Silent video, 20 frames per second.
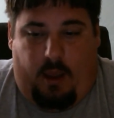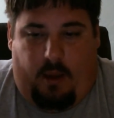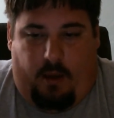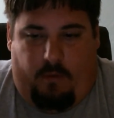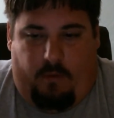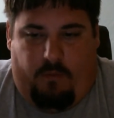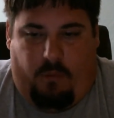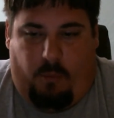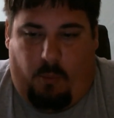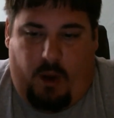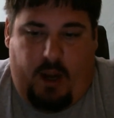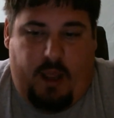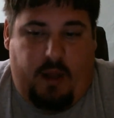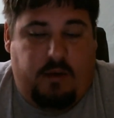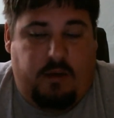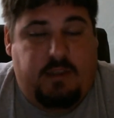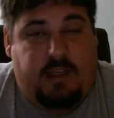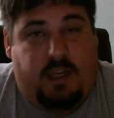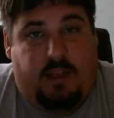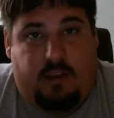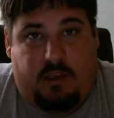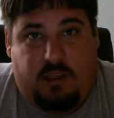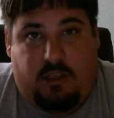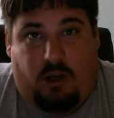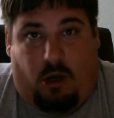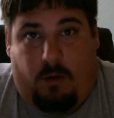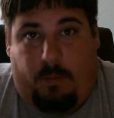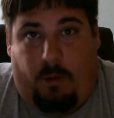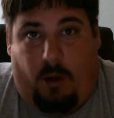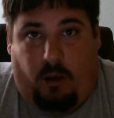From what I understand, the
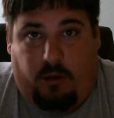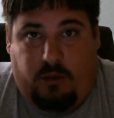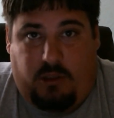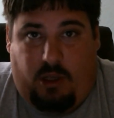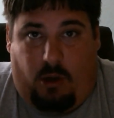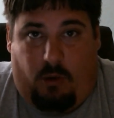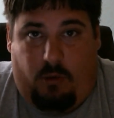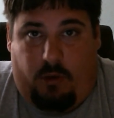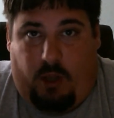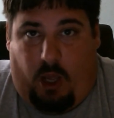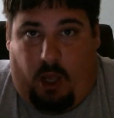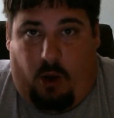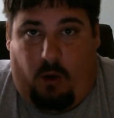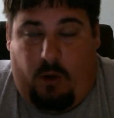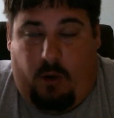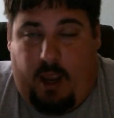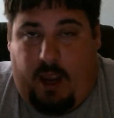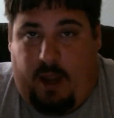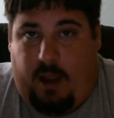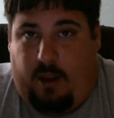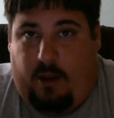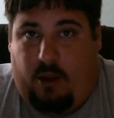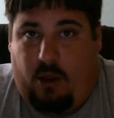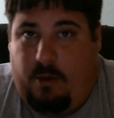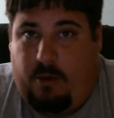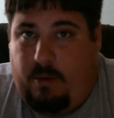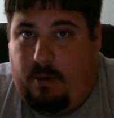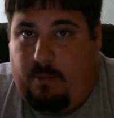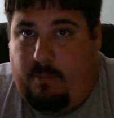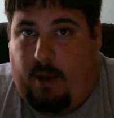starter pawls don't go, and it could
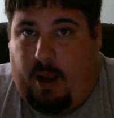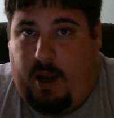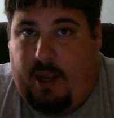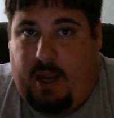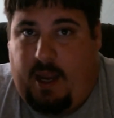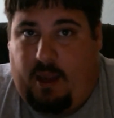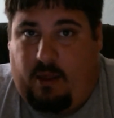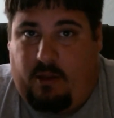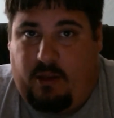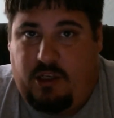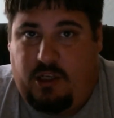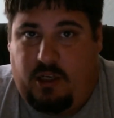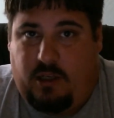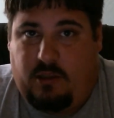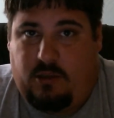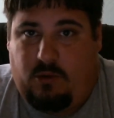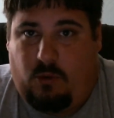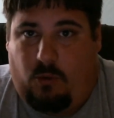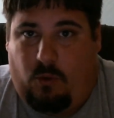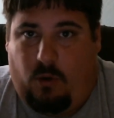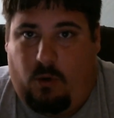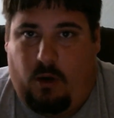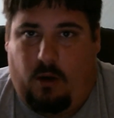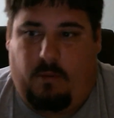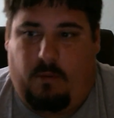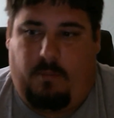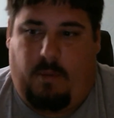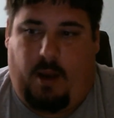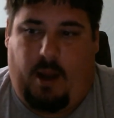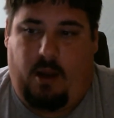have been my negligence
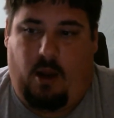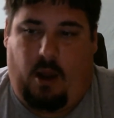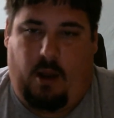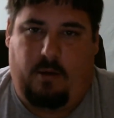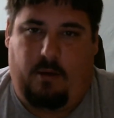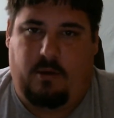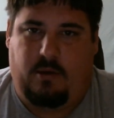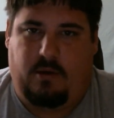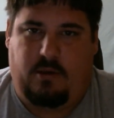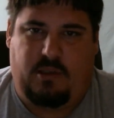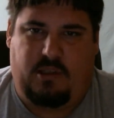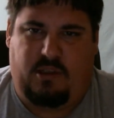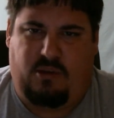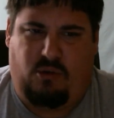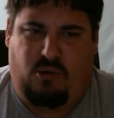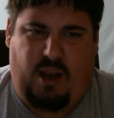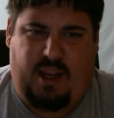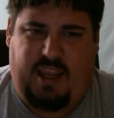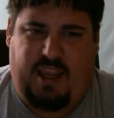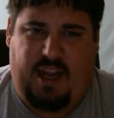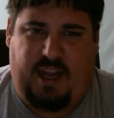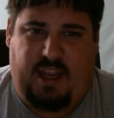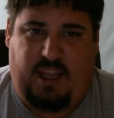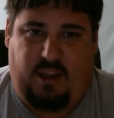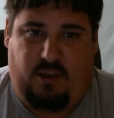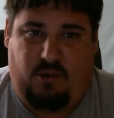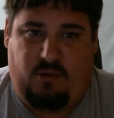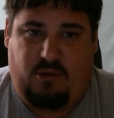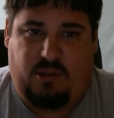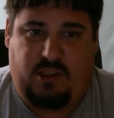or my still not getting
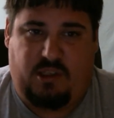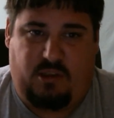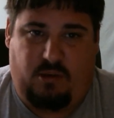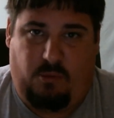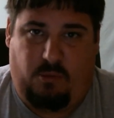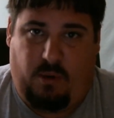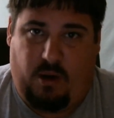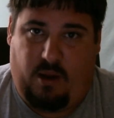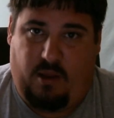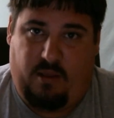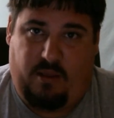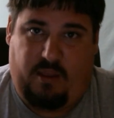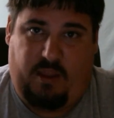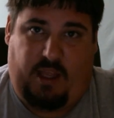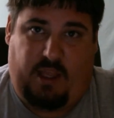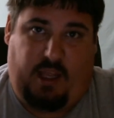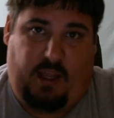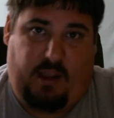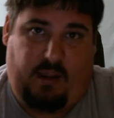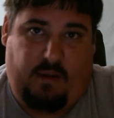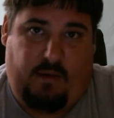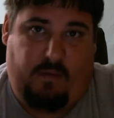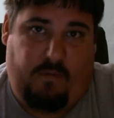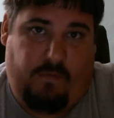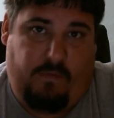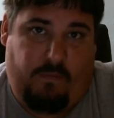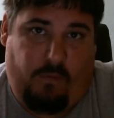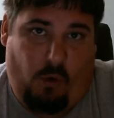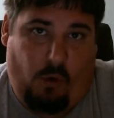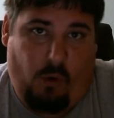used to where the
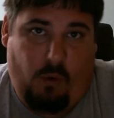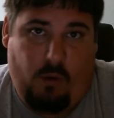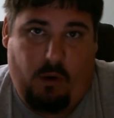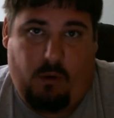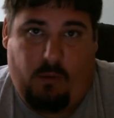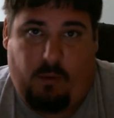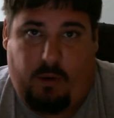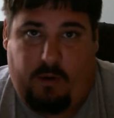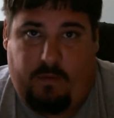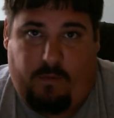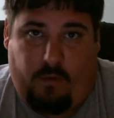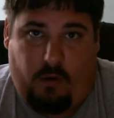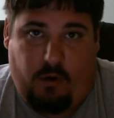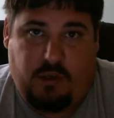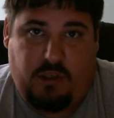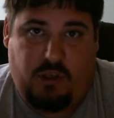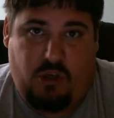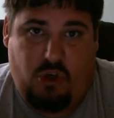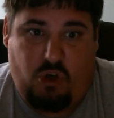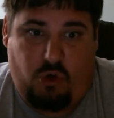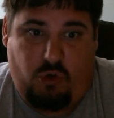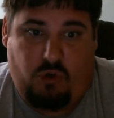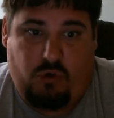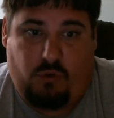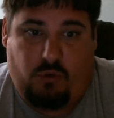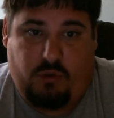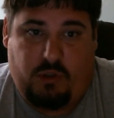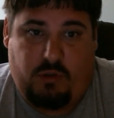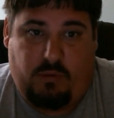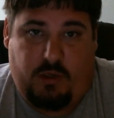forward, reverse,
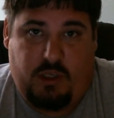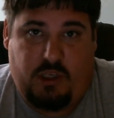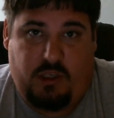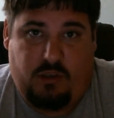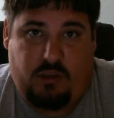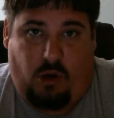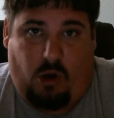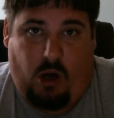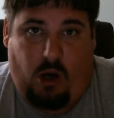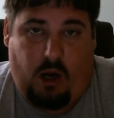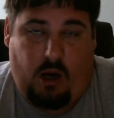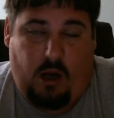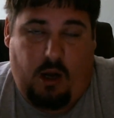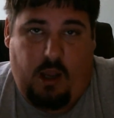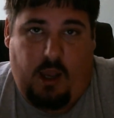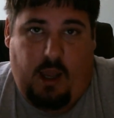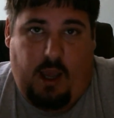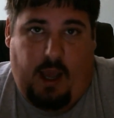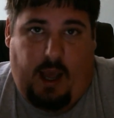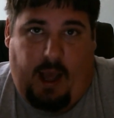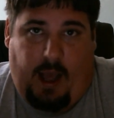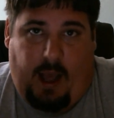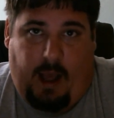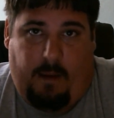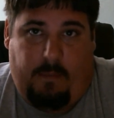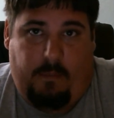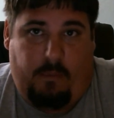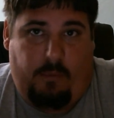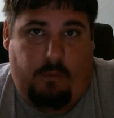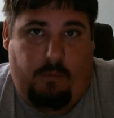neutral switches are.
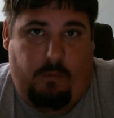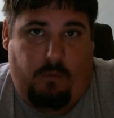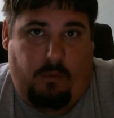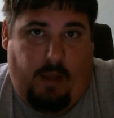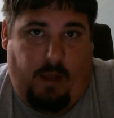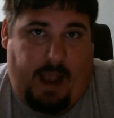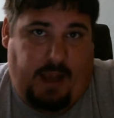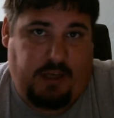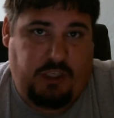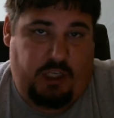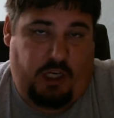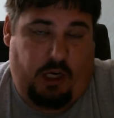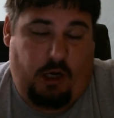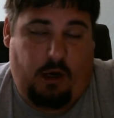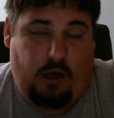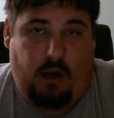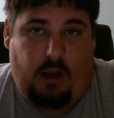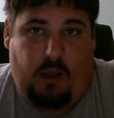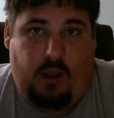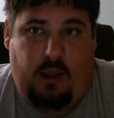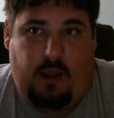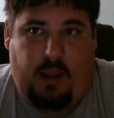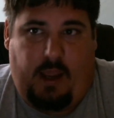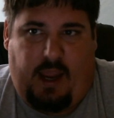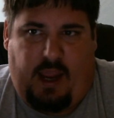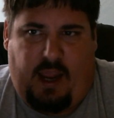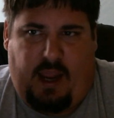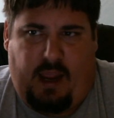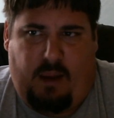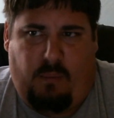Last year,
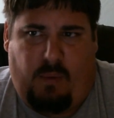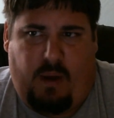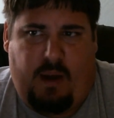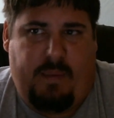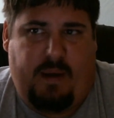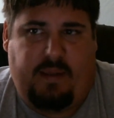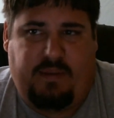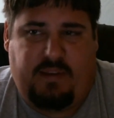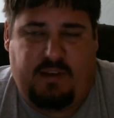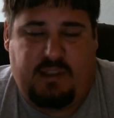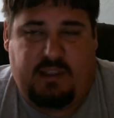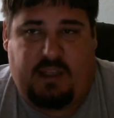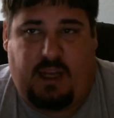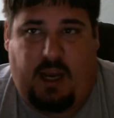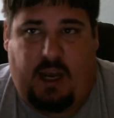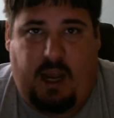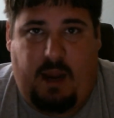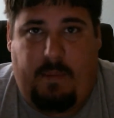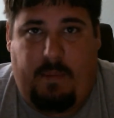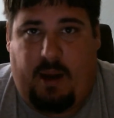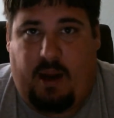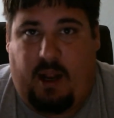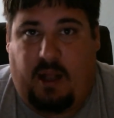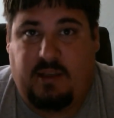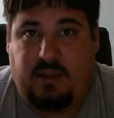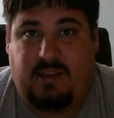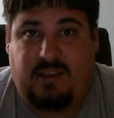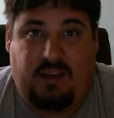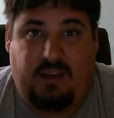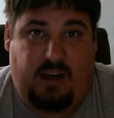right about this time, I got
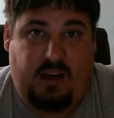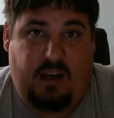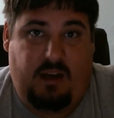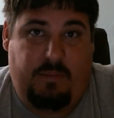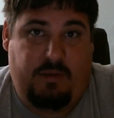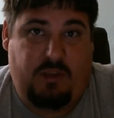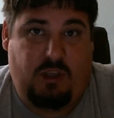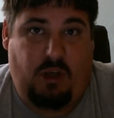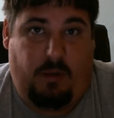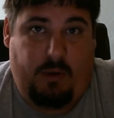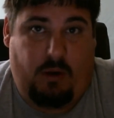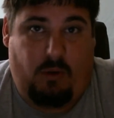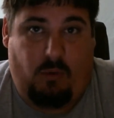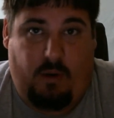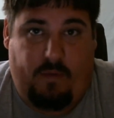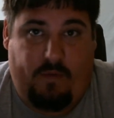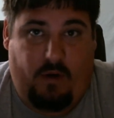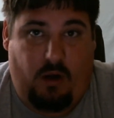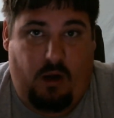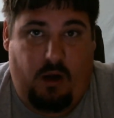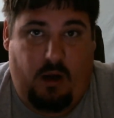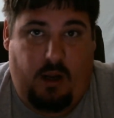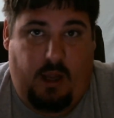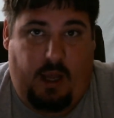stuck in a Potomac River